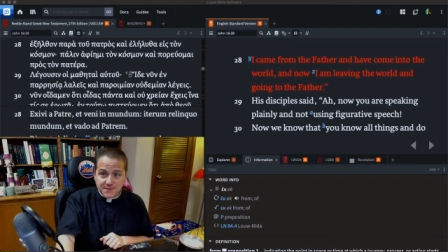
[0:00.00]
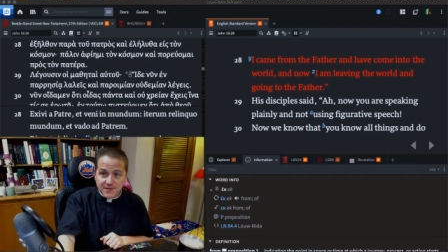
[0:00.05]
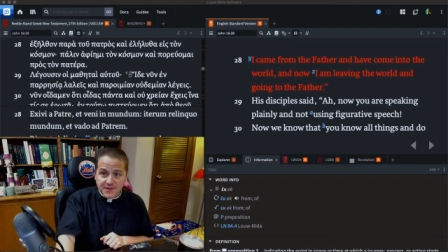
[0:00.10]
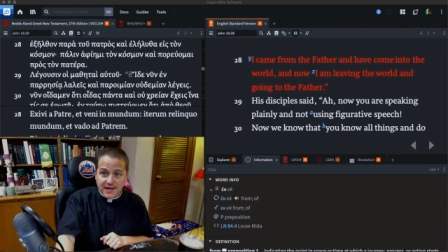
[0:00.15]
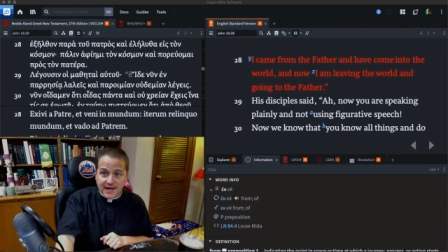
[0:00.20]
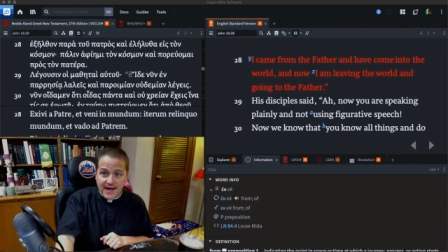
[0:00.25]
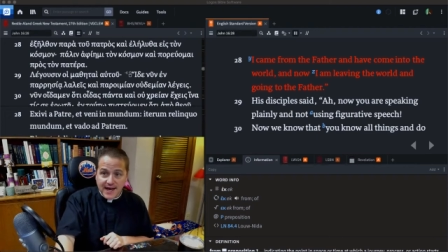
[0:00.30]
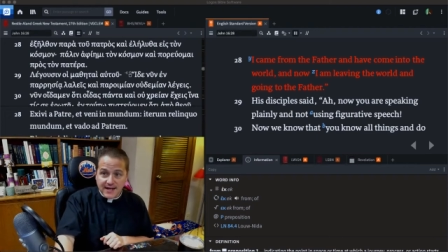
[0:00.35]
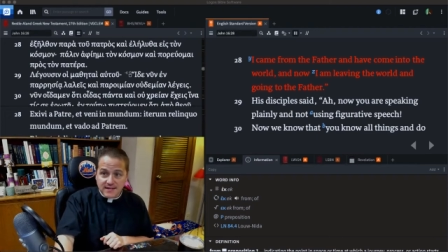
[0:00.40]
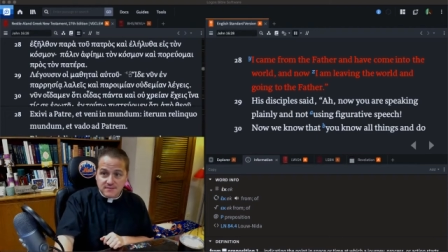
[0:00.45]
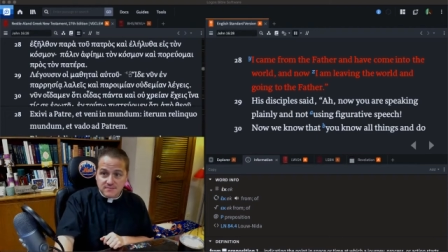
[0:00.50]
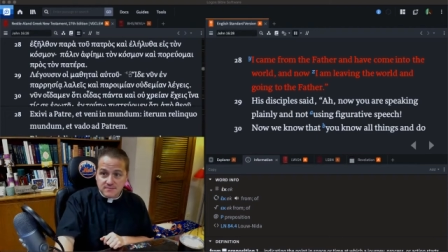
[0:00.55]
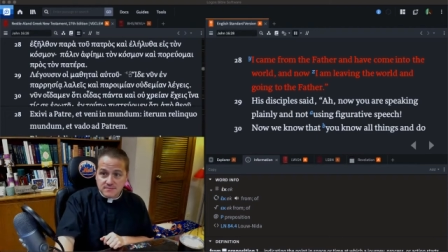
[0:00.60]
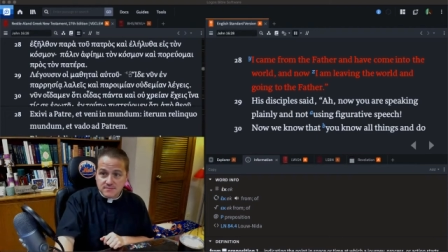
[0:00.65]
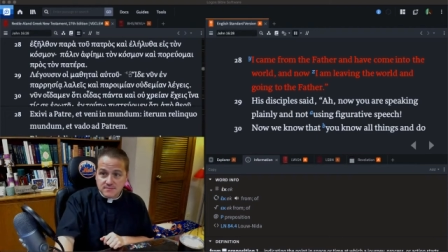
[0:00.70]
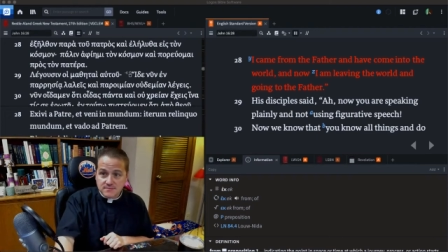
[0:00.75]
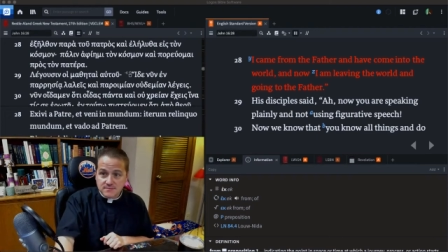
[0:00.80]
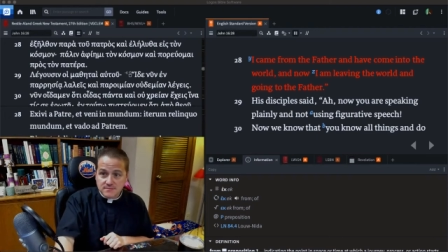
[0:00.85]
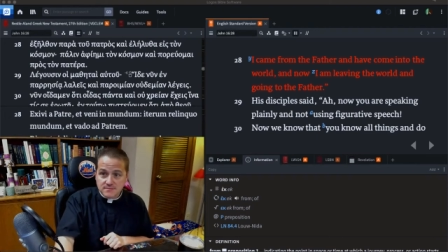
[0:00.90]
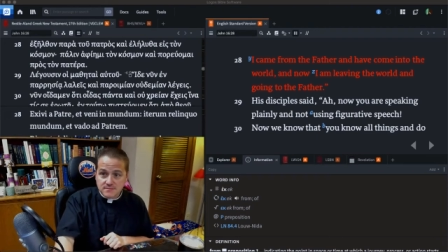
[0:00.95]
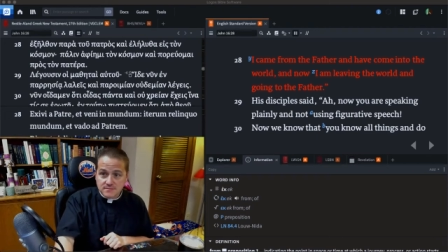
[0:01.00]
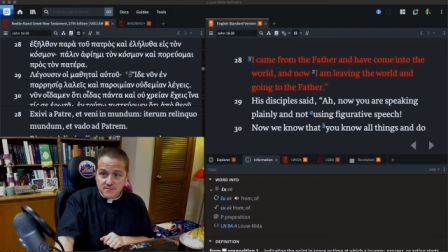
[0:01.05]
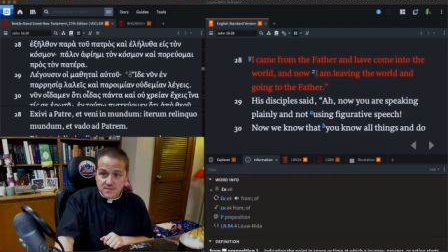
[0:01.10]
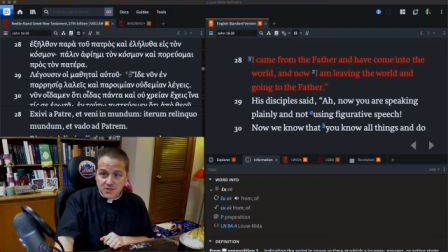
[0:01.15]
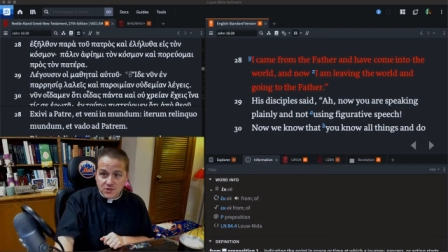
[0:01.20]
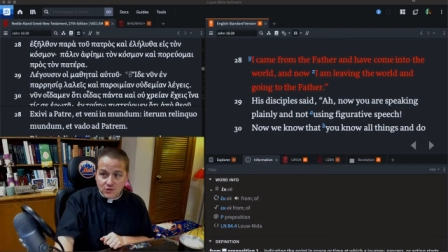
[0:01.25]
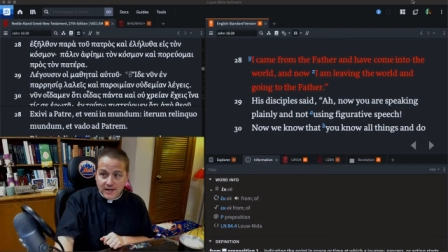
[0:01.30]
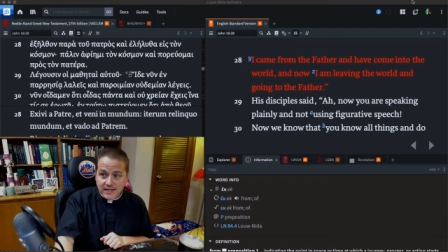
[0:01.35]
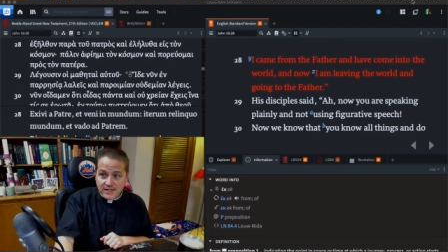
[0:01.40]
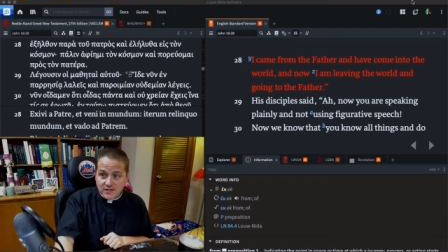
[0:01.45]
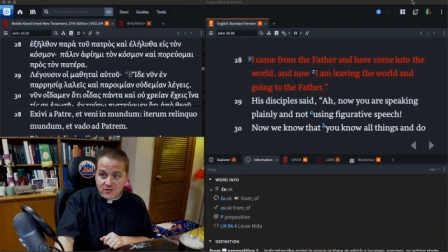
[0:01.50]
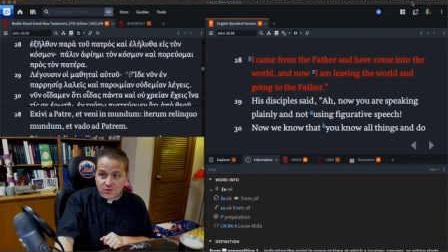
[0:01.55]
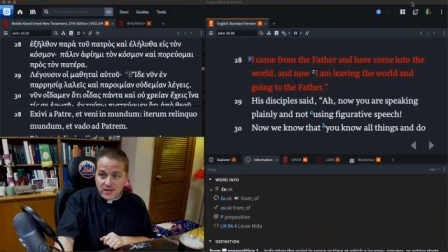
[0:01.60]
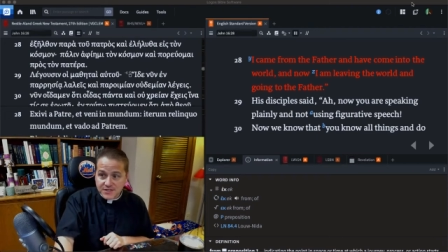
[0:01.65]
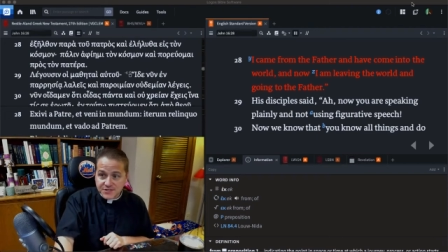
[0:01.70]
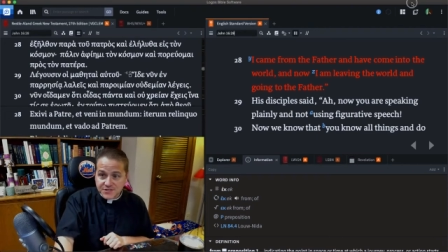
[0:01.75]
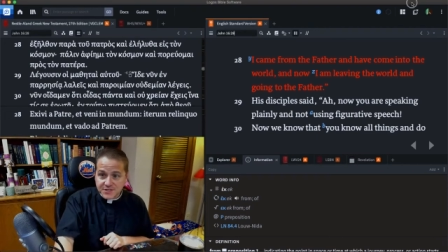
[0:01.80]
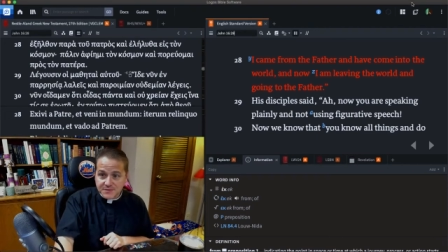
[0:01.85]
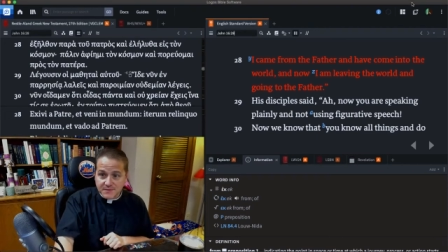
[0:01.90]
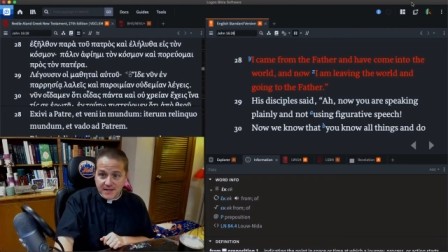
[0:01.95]
that. Great
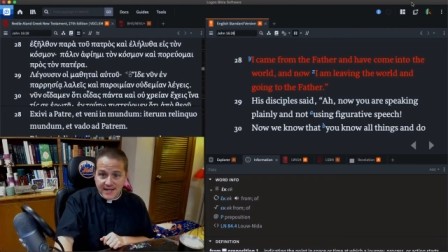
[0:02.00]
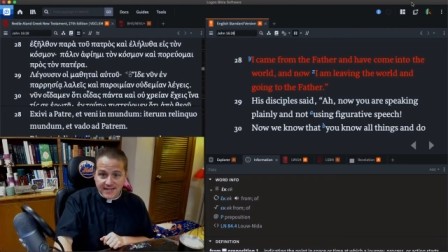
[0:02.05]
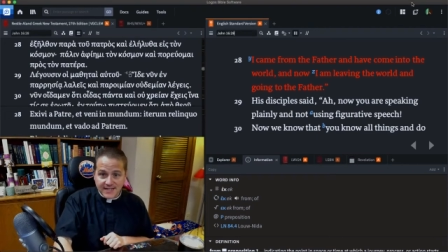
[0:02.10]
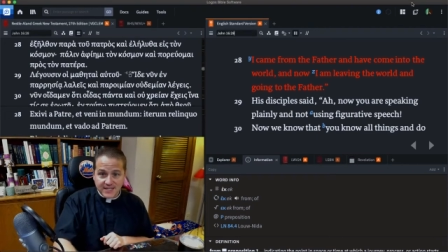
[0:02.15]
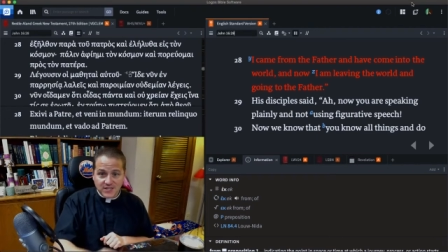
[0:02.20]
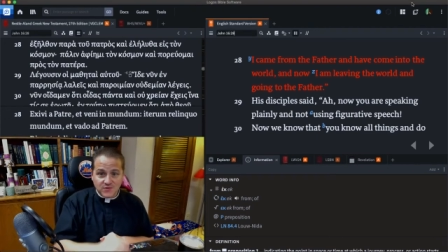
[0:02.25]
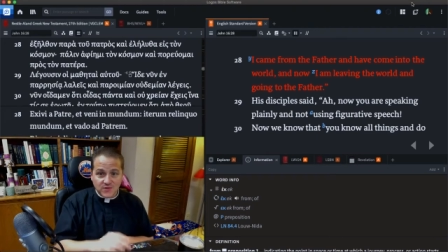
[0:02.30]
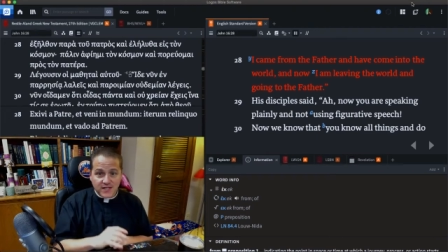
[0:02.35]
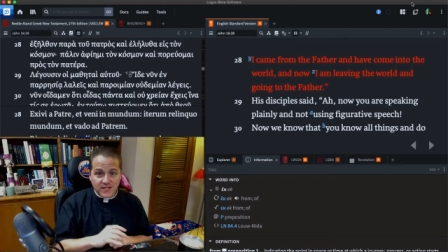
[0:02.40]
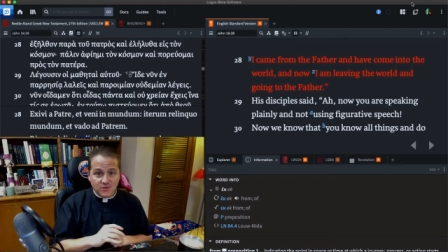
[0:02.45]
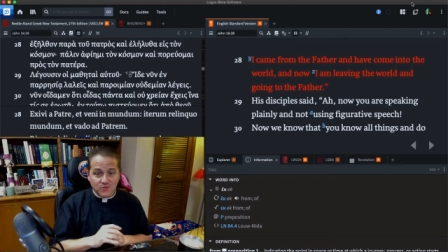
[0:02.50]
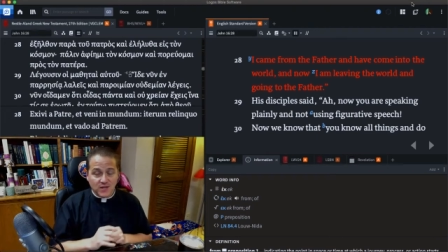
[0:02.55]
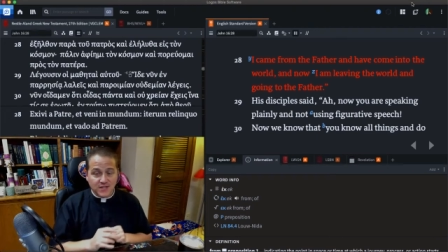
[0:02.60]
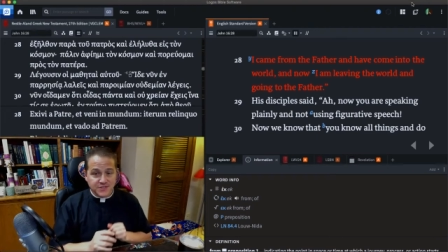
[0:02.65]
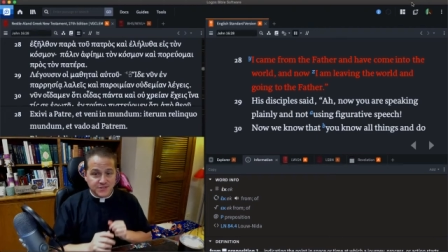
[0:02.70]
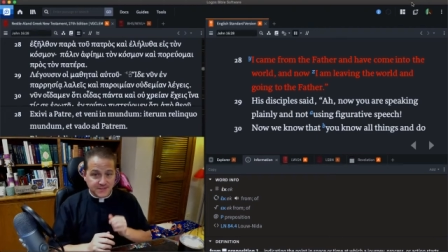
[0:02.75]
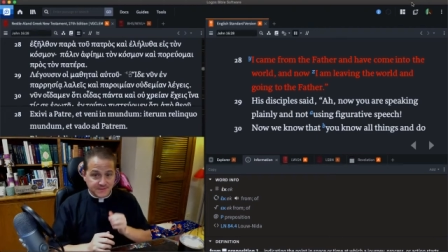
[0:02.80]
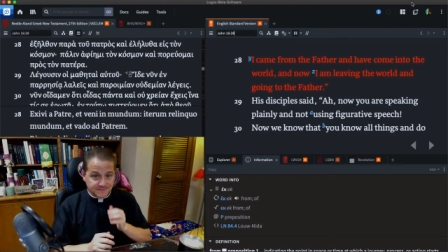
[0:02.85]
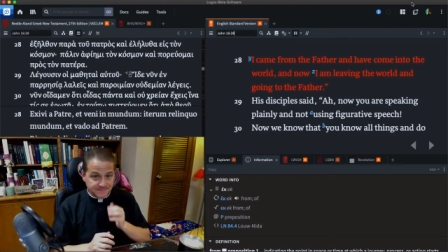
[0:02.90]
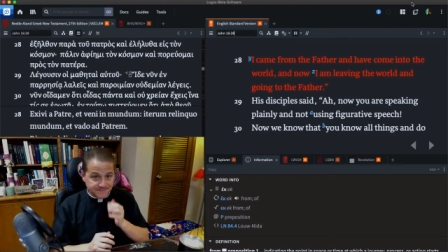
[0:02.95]
question, Maggie. Great question.